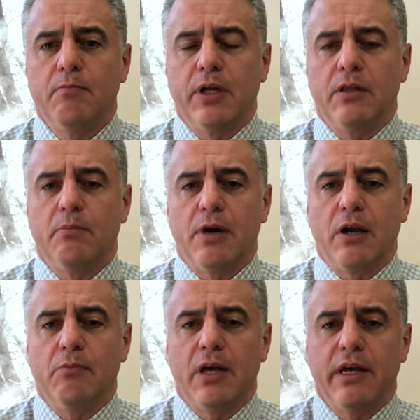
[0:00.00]
But the
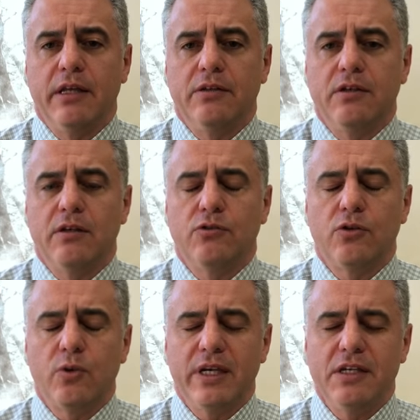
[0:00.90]
bottom line is, it is
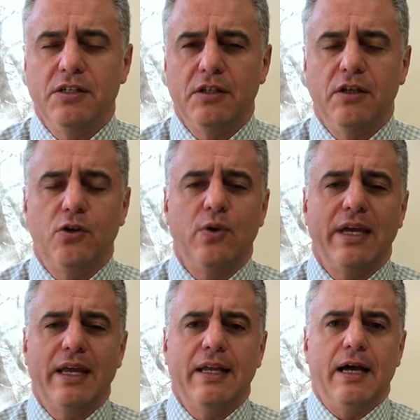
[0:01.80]
so easy to
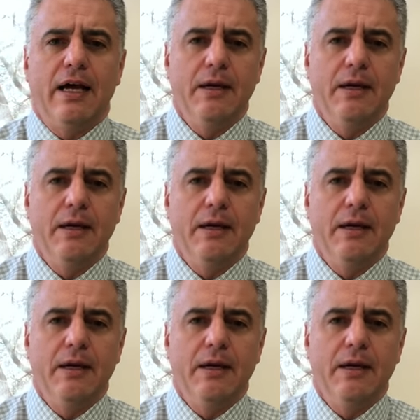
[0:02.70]
create an